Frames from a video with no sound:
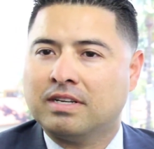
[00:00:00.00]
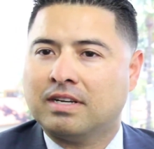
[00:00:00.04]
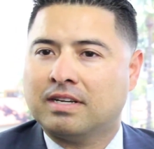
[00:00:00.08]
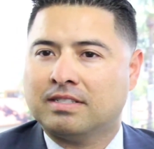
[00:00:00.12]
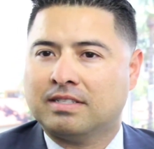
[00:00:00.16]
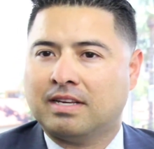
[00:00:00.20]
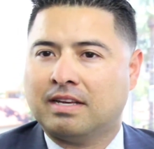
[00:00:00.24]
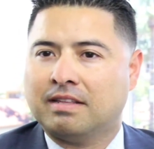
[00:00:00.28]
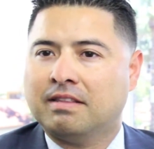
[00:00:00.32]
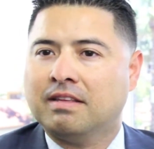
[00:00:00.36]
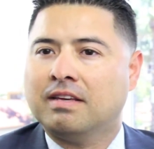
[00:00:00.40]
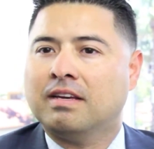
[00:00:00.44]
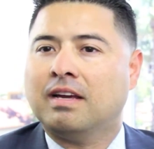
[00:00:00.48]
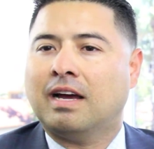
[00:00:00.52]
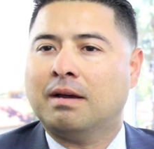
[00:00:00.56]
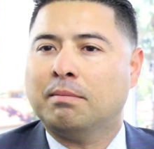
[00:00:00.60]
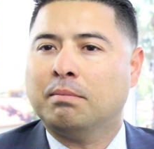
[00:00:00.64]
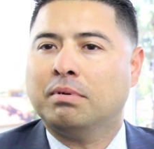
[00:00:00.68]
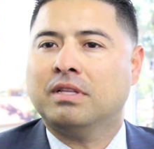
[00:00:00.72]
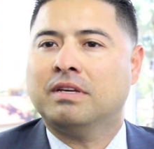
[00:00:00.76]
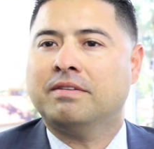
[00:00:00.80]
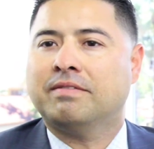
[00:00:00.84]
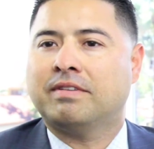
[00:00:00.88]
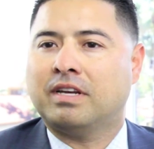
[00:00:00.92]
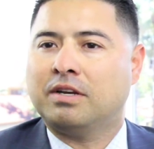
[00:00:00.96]
because I
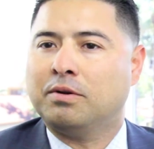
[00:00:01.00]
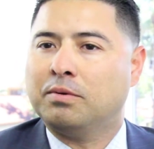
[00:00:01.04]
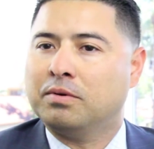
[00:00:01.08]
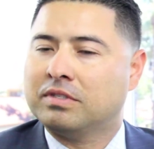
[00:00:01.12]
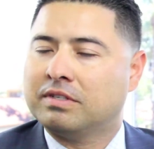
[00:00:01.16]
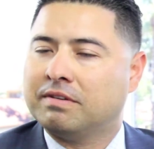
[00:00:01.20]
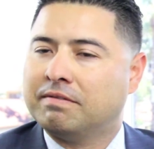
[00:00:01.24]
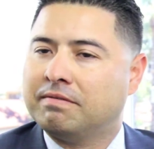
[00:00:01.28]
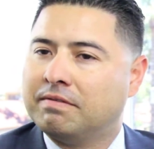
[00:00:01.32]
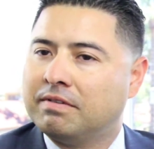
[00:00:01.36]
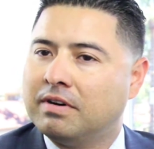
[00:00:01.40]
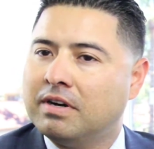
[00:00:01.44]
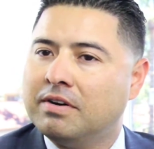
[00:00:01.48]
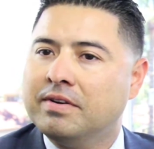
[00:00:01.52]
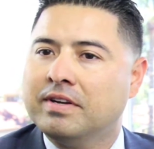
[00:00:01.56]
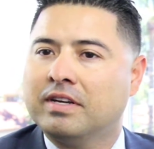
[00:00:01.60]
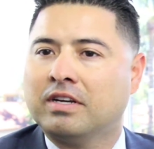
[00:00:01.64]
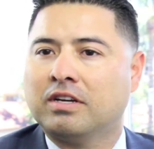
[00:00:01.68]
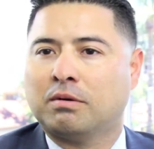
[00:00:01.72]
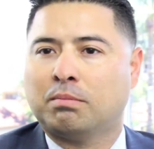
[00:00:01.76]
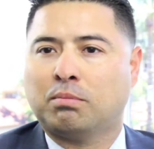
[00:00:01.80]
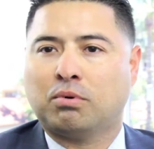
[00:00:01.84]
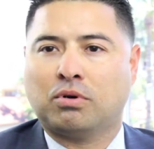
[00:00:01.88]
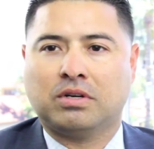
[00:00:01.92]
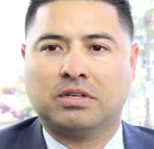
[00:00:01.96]
believe that he was a very
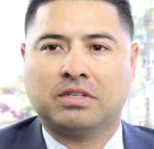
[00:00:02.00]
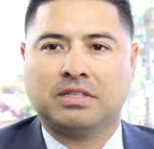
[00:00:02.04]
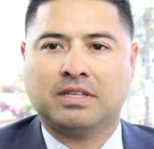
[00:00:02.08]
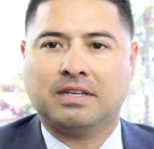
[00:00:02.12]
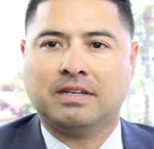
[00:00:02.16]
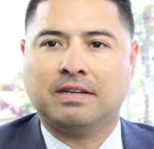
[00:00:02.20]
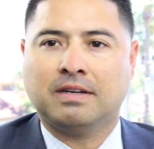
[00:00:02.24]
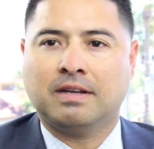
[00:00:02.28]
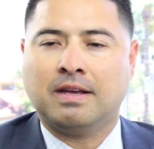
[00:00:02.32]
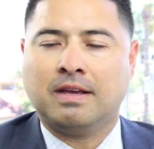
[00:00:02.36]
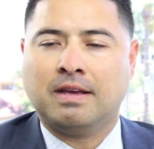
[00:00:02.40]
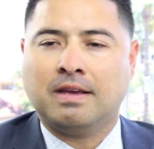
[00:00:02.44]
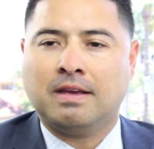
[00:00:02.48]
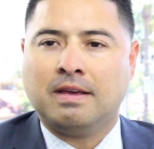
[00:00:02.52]
good person,